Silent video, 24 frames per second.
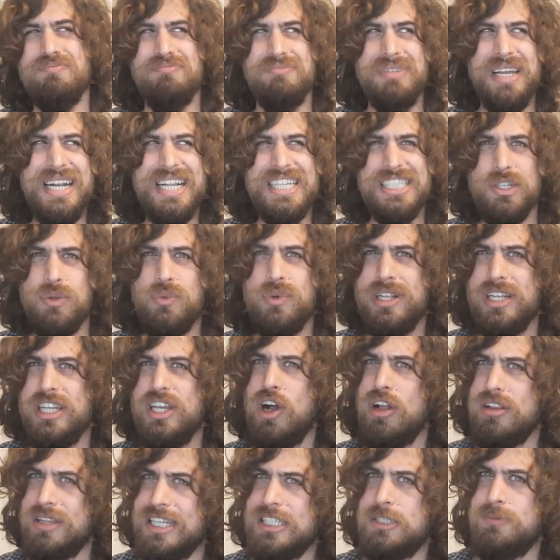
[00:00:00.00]
it isn't really
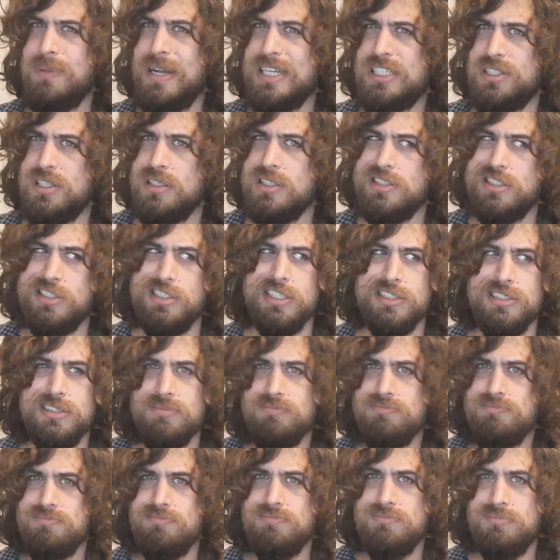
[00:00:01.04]
all that special, it's
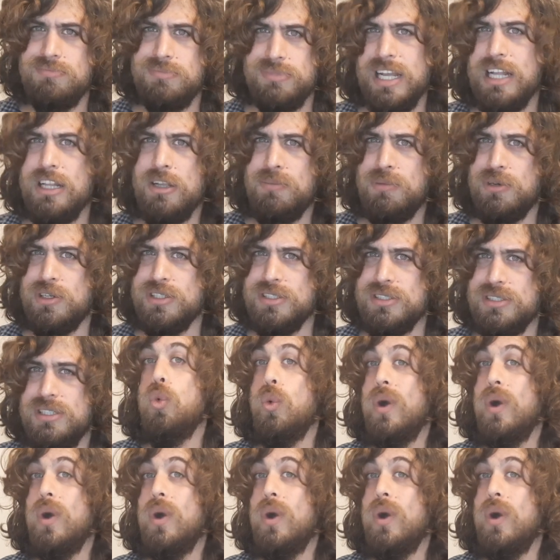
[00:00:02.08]
just Delibird.